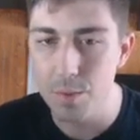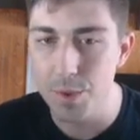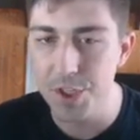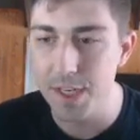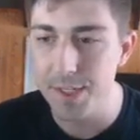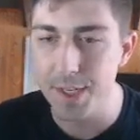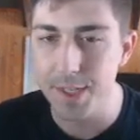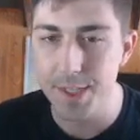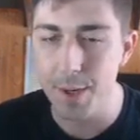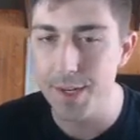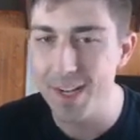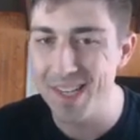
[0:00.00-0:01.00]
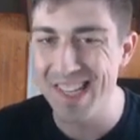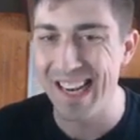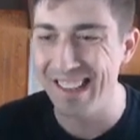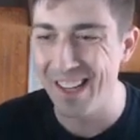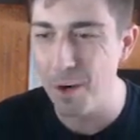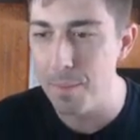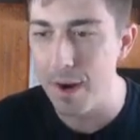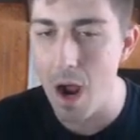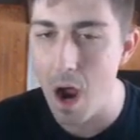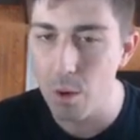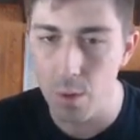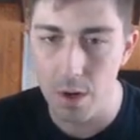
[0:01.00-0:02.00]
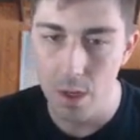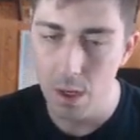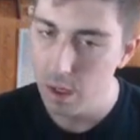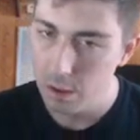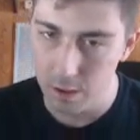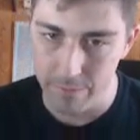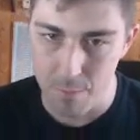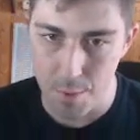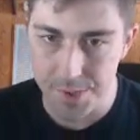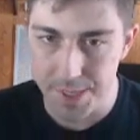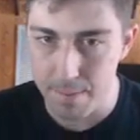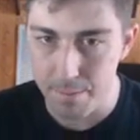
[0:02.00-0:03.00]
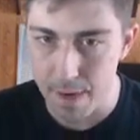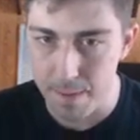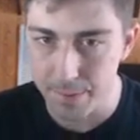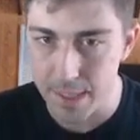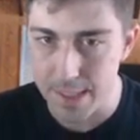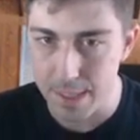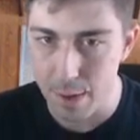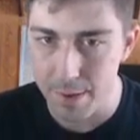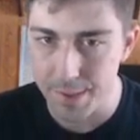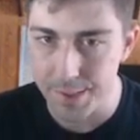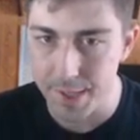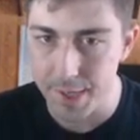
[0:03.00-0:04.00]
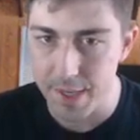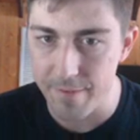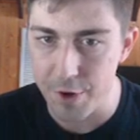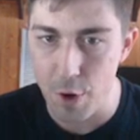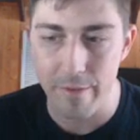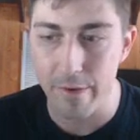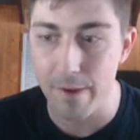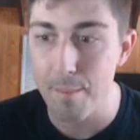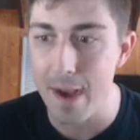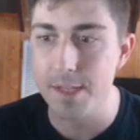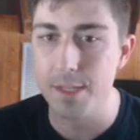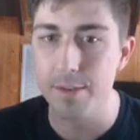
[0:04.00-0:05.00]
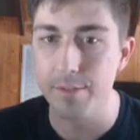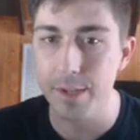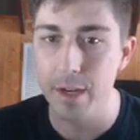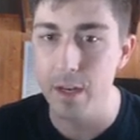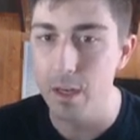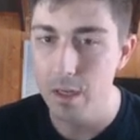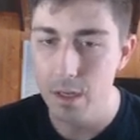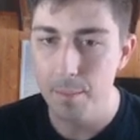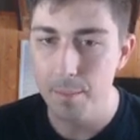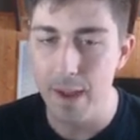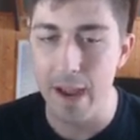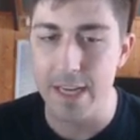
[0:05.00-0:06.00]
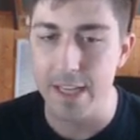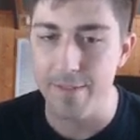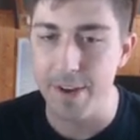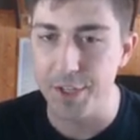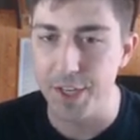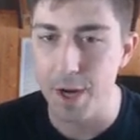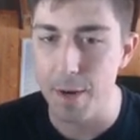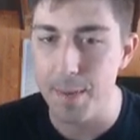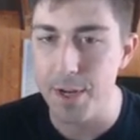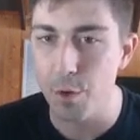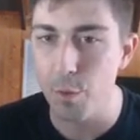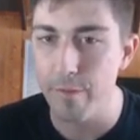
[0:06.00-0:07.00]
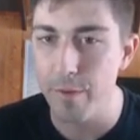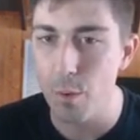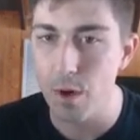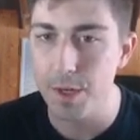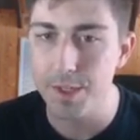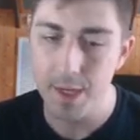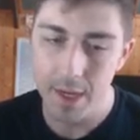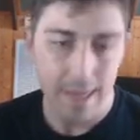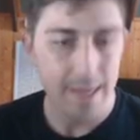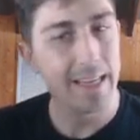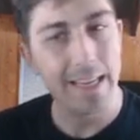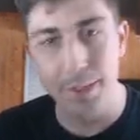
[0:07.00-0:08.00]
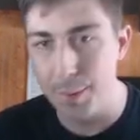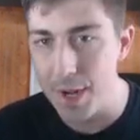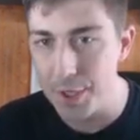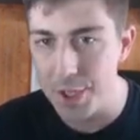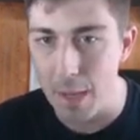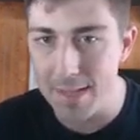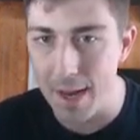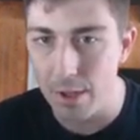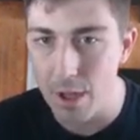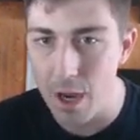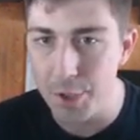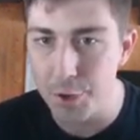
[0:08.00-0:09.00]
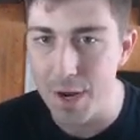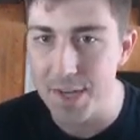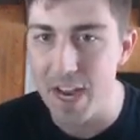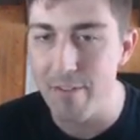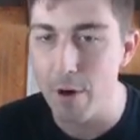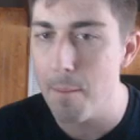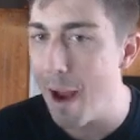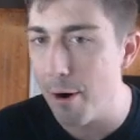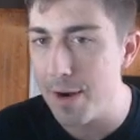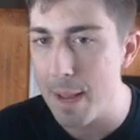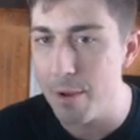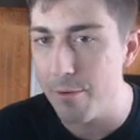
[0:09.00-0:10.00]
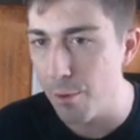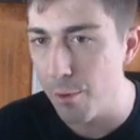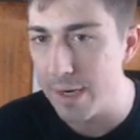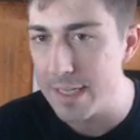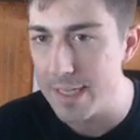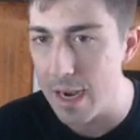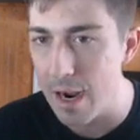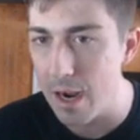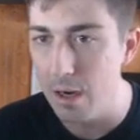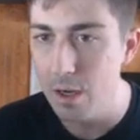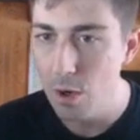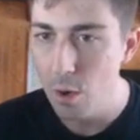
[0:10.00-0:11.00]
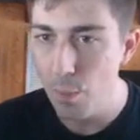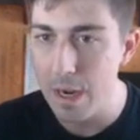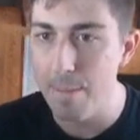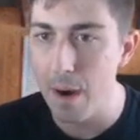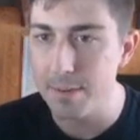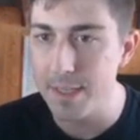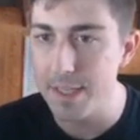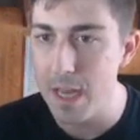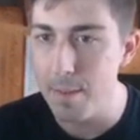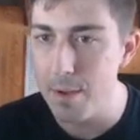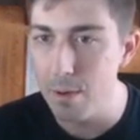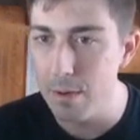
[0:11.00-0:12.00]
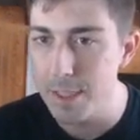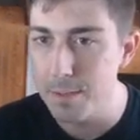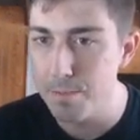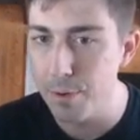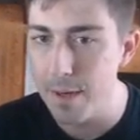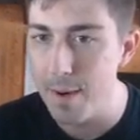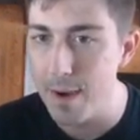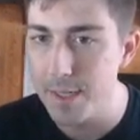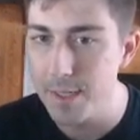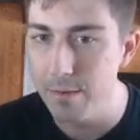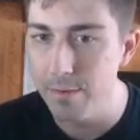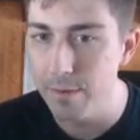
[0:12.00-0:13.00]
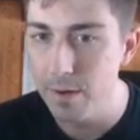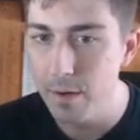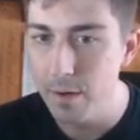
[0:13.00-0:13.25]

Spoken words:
Once you hit 6, though, it does get a little bit awkward. Look for more team fight plays at round 6 if you don't have a massive lead. But yeah, he's eventually start beating in 1v1s. Healing reduction helps out a lot. Trying to save your empowered W4 is, when he pops his W, is pretty massive.